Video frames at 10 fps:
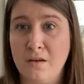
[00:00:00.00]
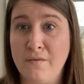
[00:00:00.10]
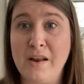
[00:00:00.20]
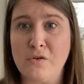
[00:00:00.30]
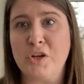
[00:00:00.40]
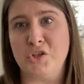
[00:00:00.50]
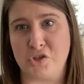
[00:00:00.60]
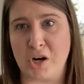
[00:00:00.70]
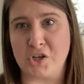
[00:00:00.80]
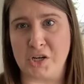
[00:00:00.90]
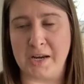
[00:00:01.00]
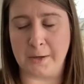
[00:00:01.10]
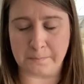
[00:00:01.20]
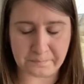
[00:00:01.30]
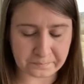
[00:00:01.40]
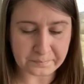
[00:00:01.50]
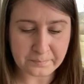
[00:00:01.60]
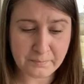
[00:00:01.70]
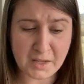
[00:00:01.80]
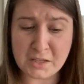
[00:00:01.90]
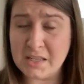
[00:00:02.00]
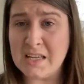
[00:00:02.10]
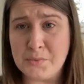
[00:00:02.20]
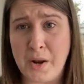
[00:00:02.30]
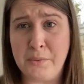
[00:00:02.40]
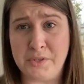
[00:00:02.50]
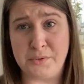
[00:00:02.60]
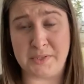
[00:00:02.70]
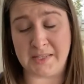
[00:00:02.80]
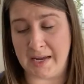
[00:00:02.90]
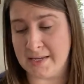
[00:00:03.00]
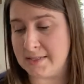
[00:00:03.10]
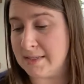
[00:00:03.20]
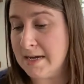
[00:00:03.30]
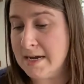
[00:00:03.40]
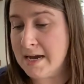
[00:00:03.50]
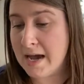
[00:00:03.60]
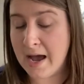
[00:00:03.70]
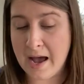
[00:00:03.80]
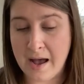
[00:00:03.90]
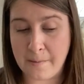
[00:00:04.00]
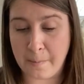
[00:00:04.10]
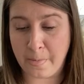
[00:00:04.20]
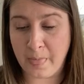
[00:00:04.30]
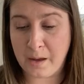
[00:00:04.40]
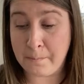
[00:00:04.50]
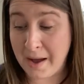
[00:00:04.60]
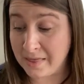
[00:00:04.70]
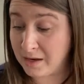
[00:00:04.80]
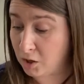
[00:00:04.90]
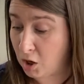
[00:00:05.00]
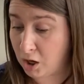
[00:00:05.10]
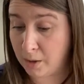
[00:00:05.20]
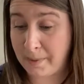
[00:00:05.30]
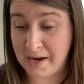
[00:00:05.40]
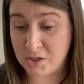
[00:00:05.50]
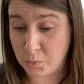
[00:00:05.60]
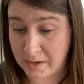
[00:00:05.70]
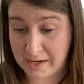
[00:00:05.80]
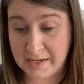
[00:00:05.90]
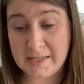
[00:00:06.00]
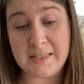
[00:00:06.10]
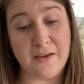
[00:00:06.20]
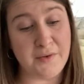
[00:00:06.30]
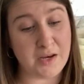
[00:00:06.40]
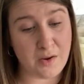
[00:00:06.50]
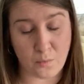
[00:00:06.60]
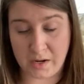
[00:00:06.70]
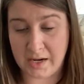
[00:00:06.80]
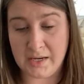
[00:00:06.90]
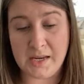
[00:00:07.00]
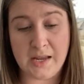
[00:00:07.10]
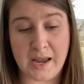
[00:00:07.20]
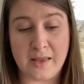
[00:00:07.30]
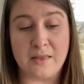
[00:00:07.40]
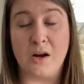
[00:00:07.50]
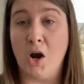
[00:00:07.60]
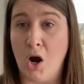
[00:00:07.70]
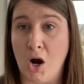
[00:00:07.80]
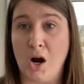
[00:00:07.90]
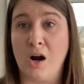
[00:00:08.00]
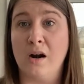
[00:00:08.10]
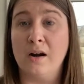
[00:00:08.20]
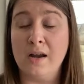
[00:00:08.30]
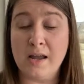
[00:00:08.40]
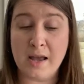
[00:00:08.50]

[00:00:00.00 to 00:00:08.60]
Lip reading: construction here. So that's what I would do with science. But there are page 197 and 198, there are